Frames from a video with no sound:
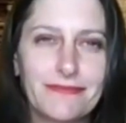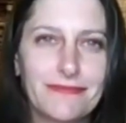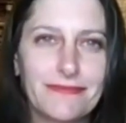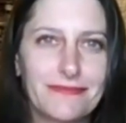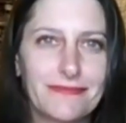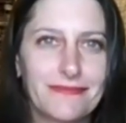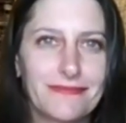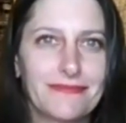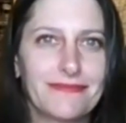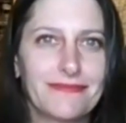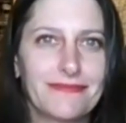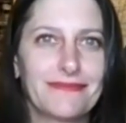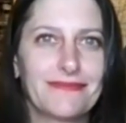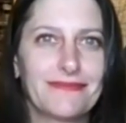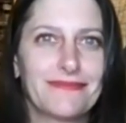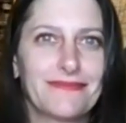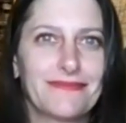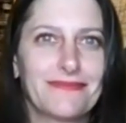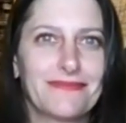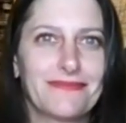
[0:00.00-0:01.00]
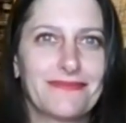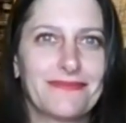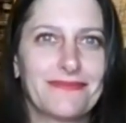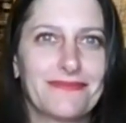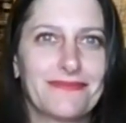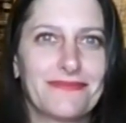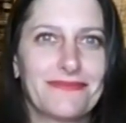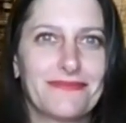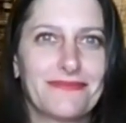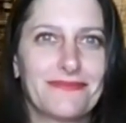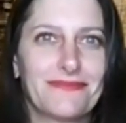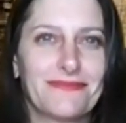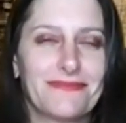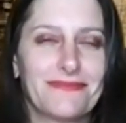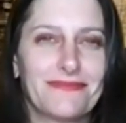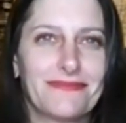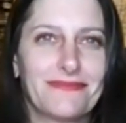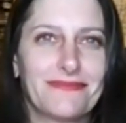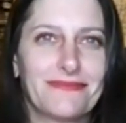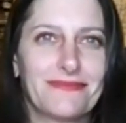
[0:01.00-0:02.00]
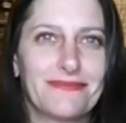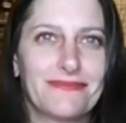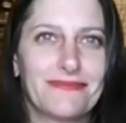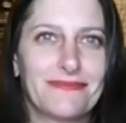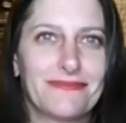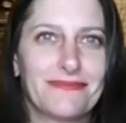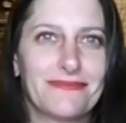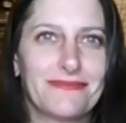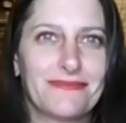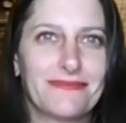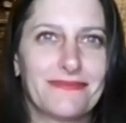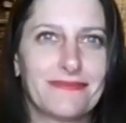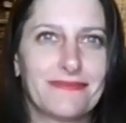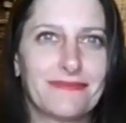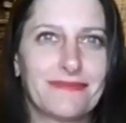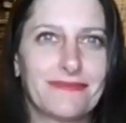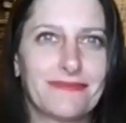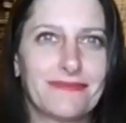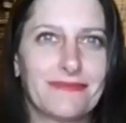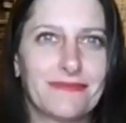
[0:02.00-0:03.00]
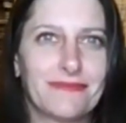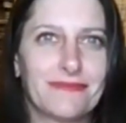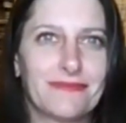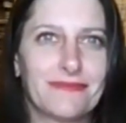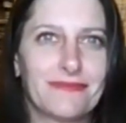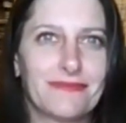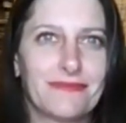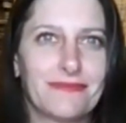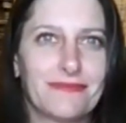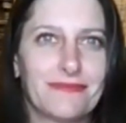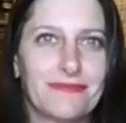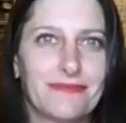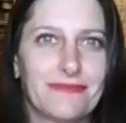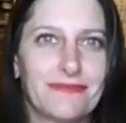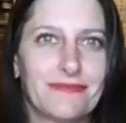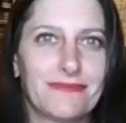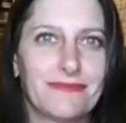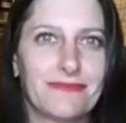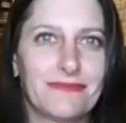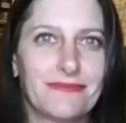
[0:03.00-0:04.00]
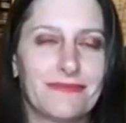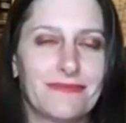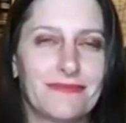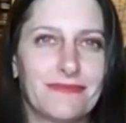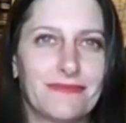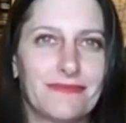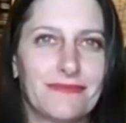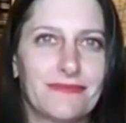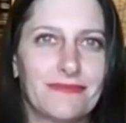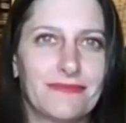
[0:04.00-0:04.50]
(silence)